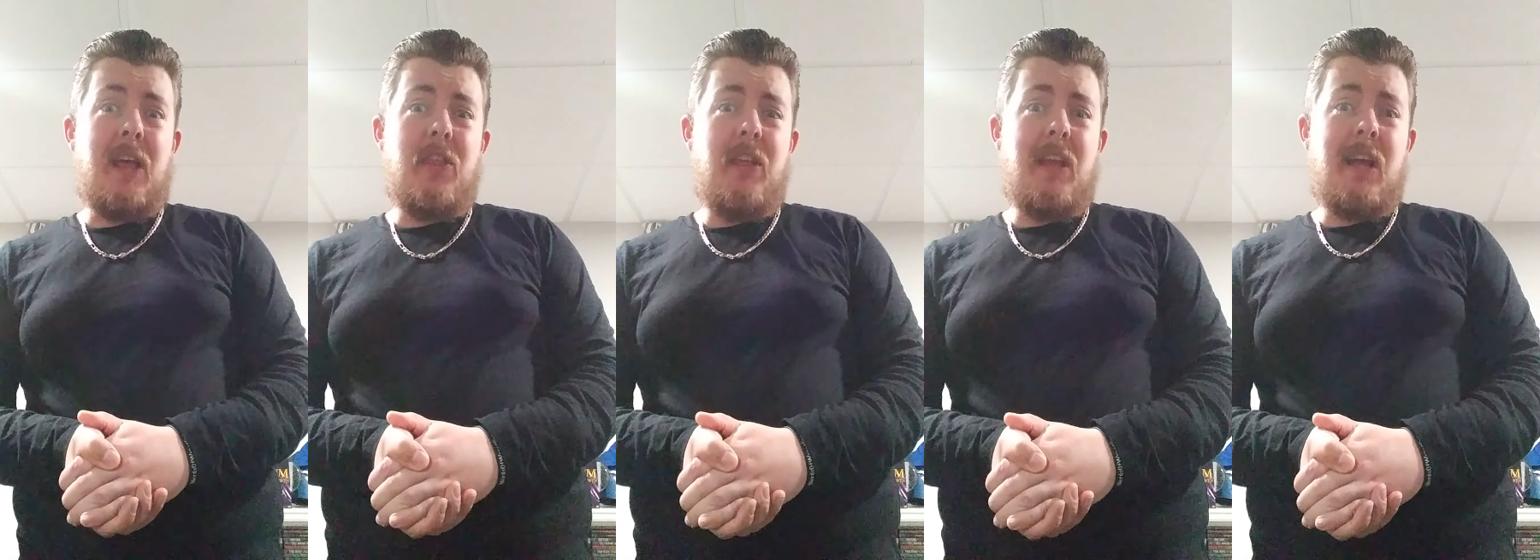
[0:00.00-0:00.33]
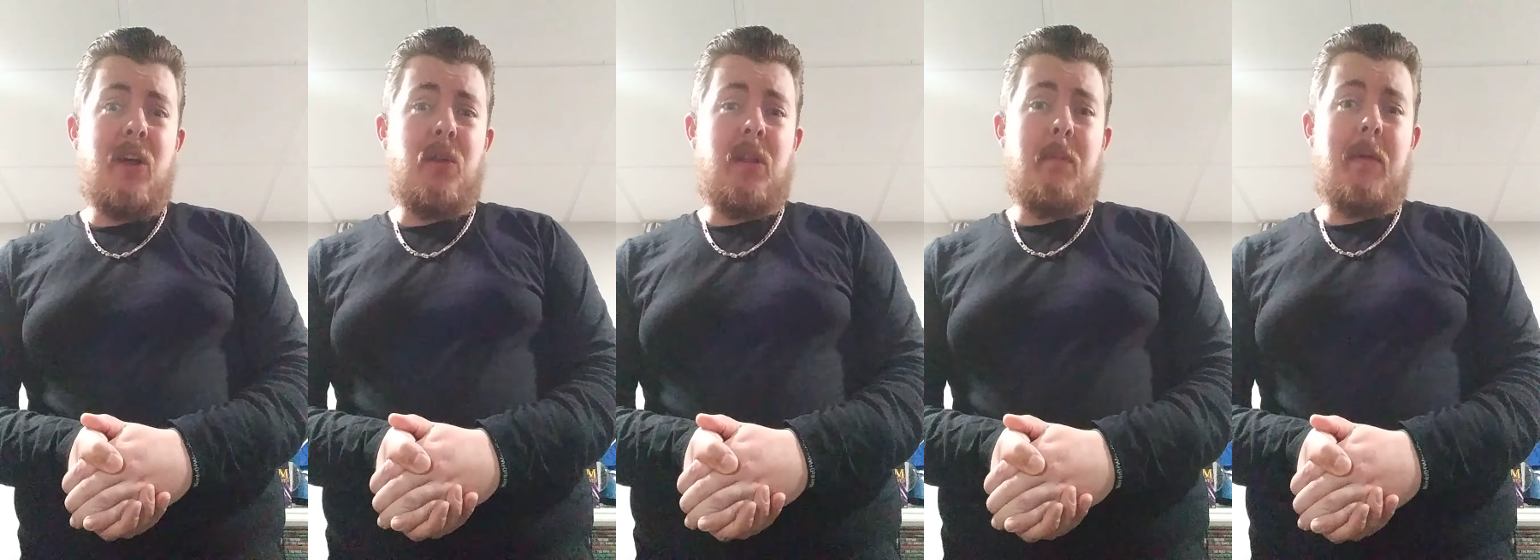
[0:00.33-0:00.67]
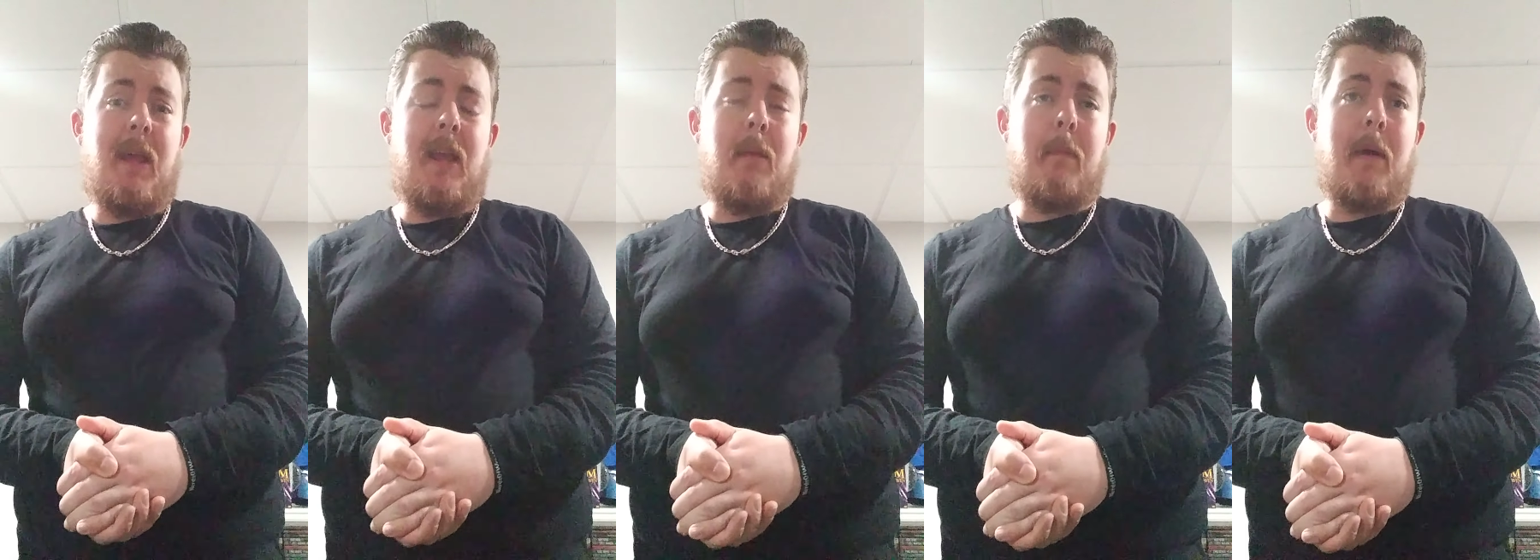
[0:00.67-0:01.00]
I think I only
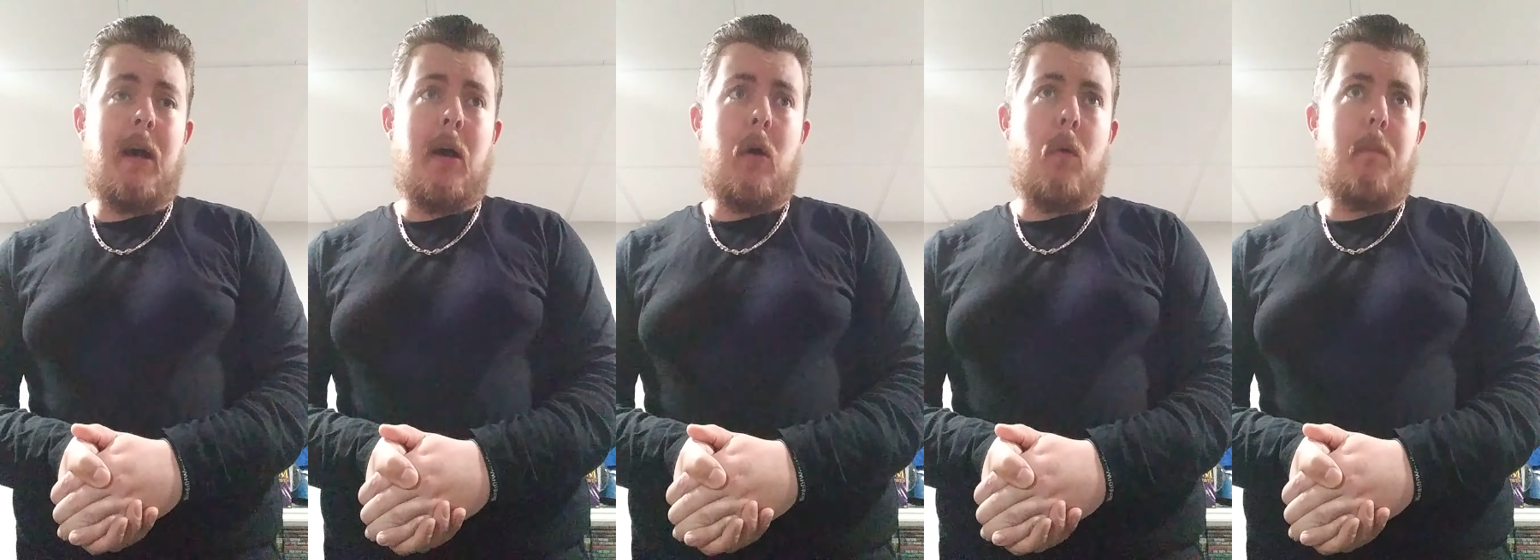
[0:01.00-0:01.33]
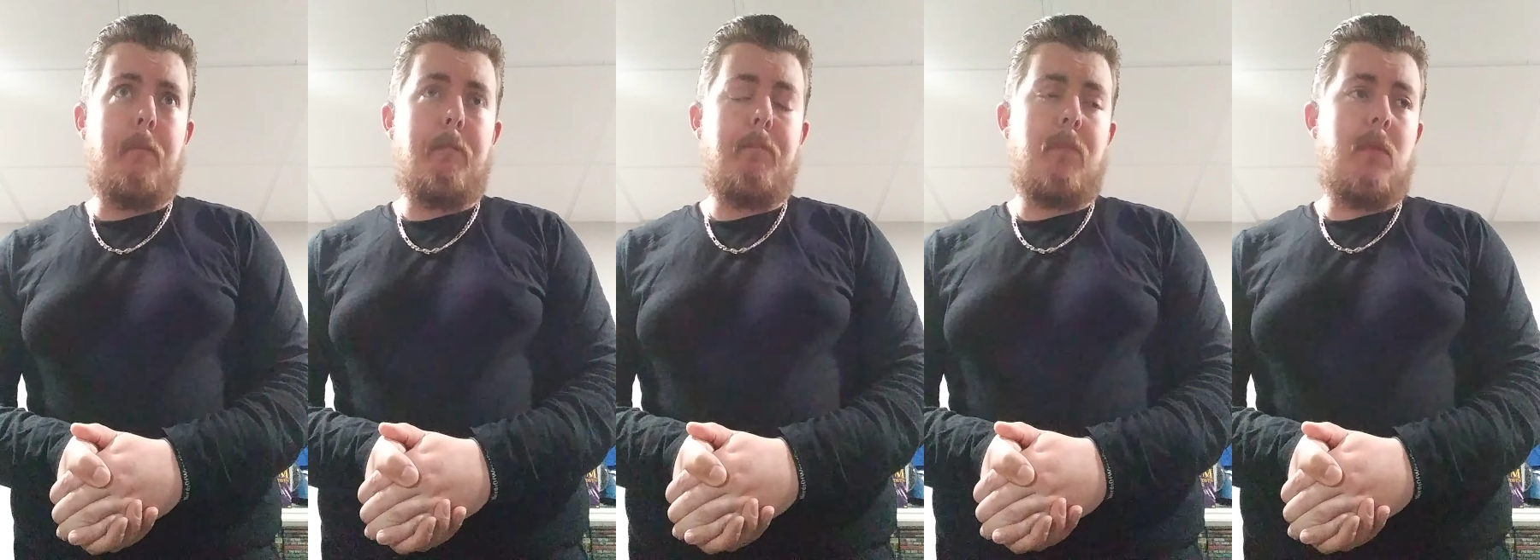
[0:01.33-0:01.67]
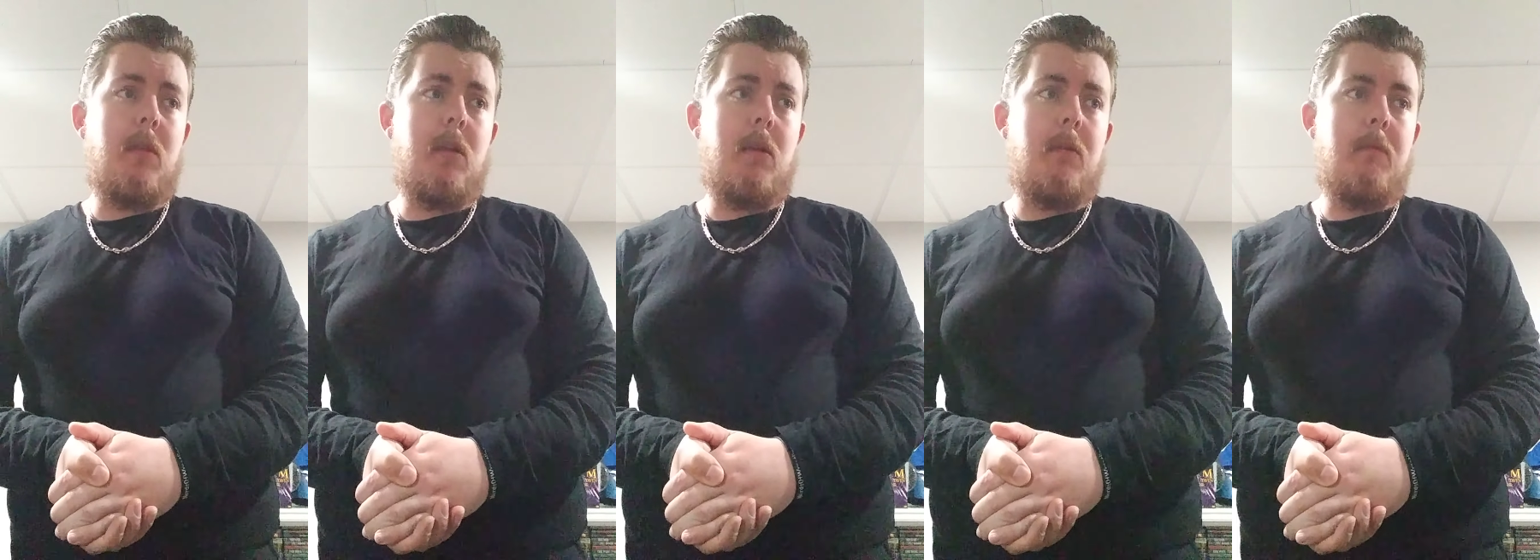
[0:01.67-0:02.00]
paid about
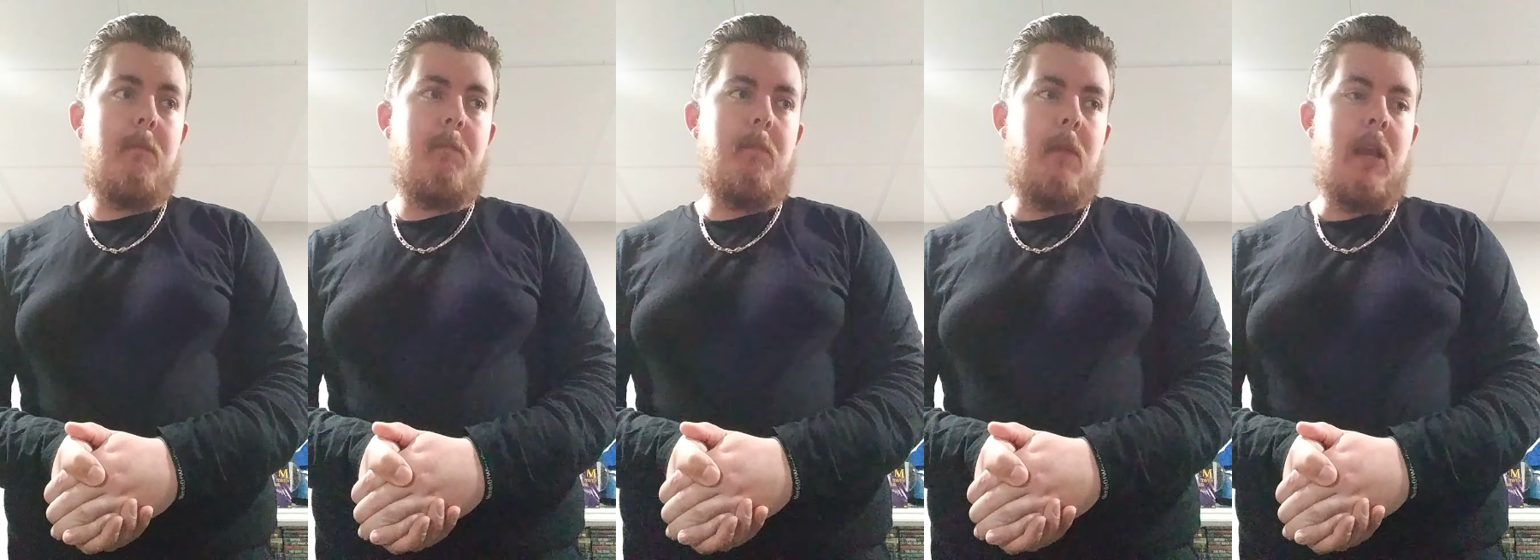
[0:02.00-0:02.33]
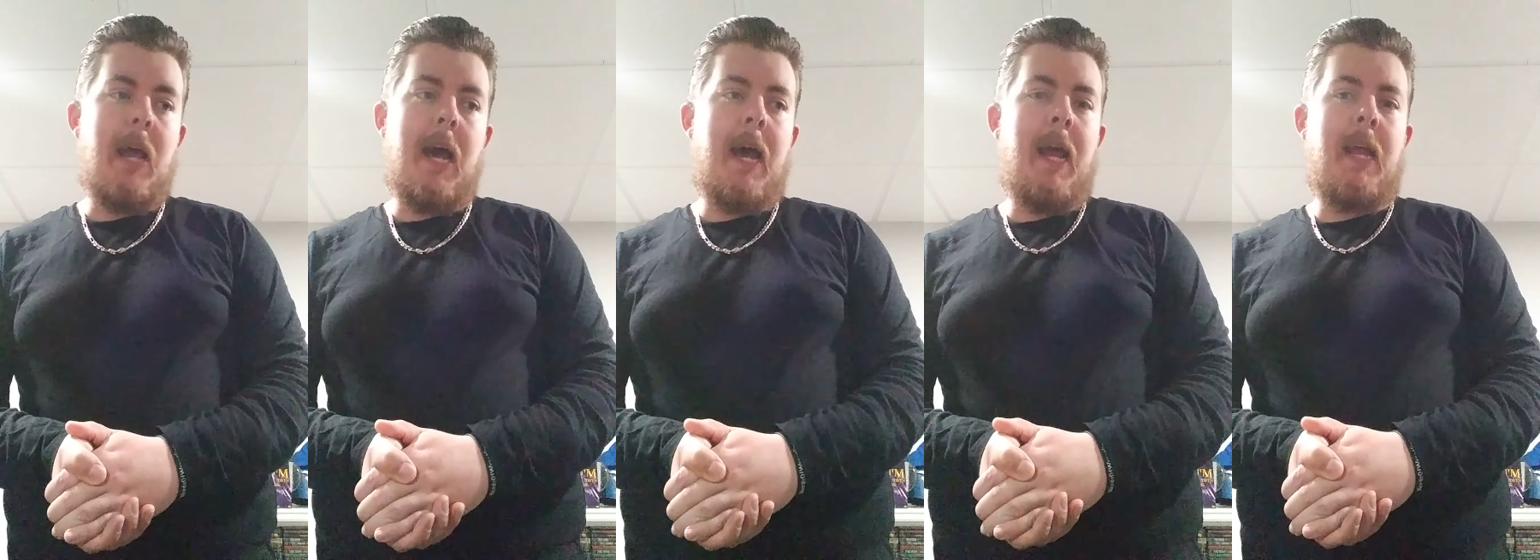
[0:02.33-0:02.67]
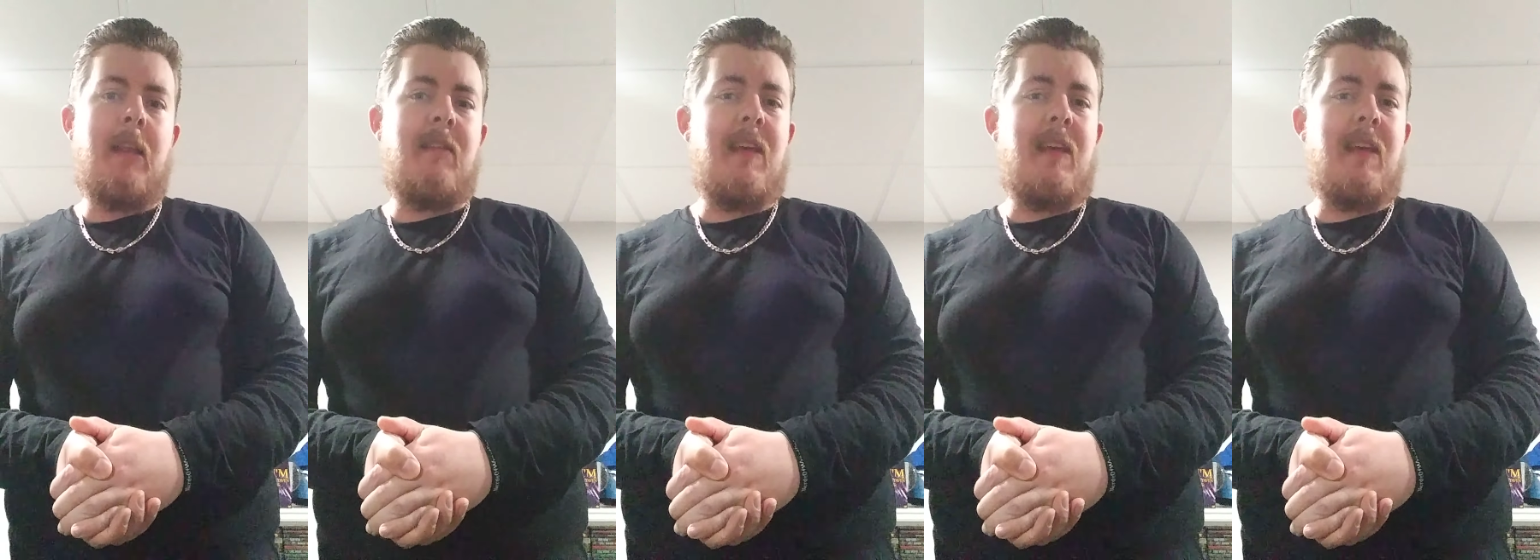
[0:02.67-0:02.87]
nine,